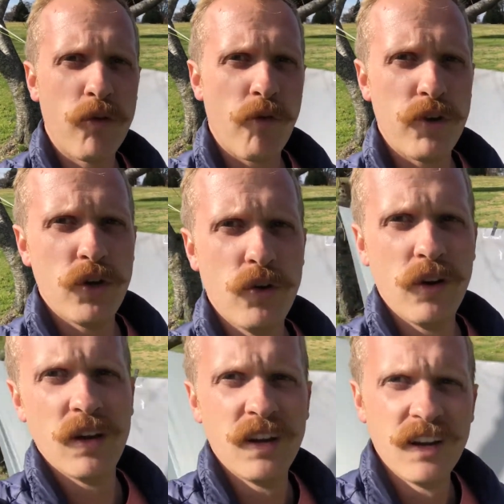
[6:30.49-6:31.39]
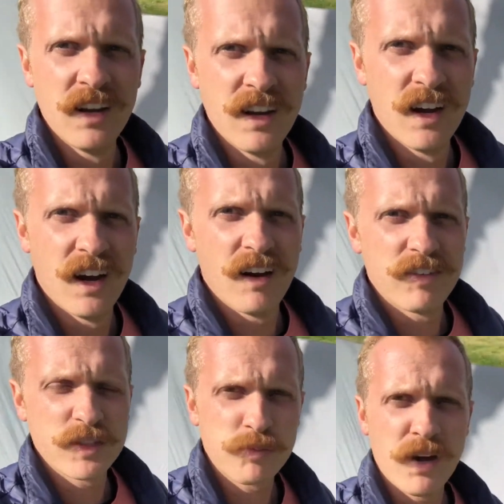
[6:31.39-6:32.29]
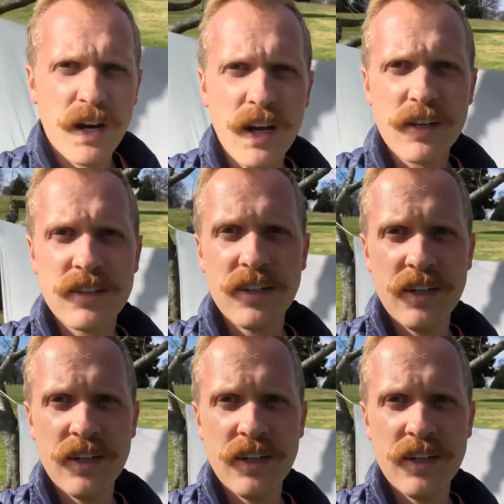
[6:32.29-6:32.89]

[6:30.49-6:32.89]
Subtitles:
review of this product,